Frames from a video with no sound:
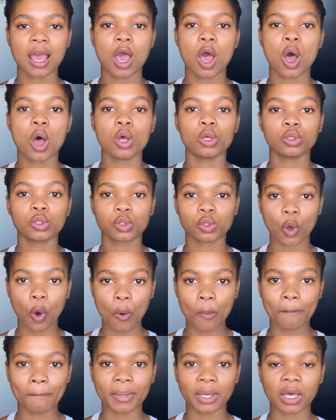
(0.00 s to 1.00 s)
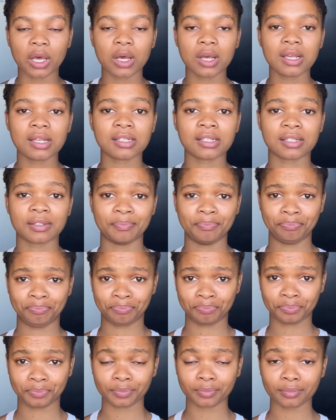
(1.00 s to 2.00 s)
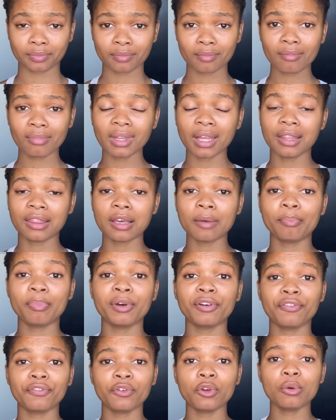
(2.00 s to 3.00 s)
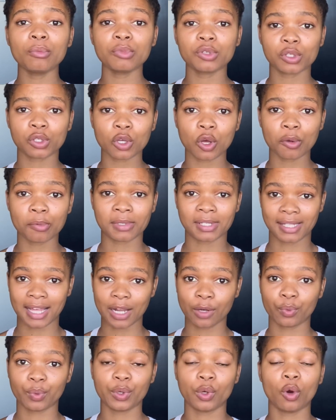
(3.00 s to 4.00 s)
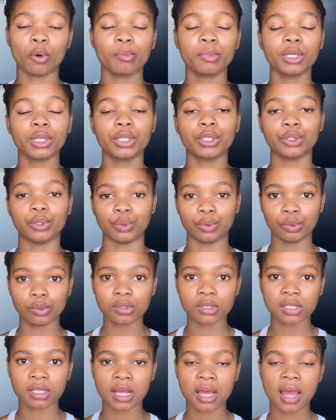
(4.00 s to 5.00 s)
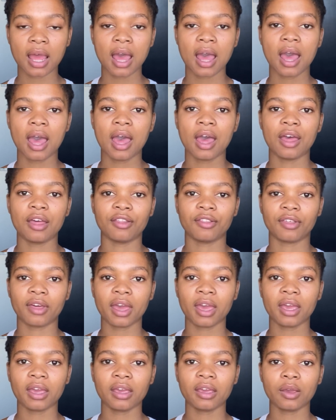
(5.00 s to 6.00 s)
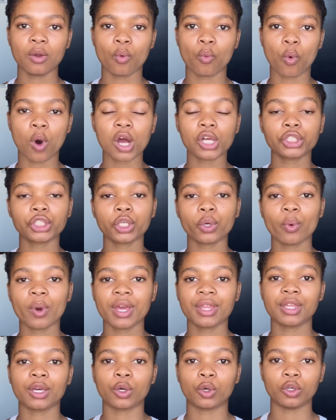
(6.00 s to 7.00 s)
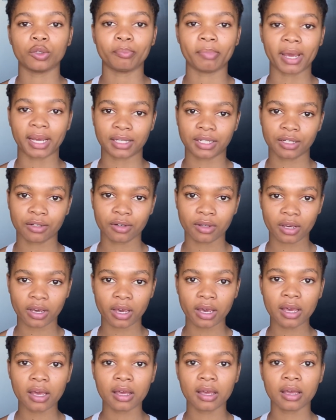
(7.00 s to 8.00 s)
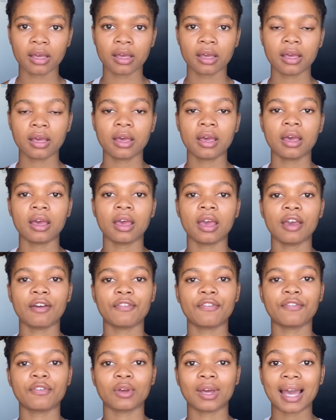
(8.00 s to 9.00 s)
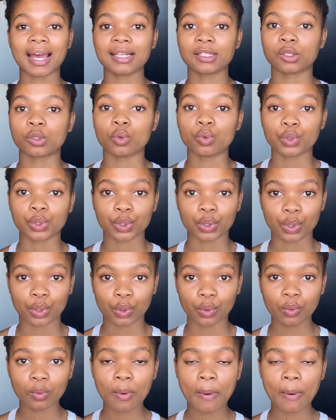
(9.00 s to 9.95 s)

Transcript: soap, because The perfume soaps that we normally use, they wash away the good bacteria. If you guys don't know,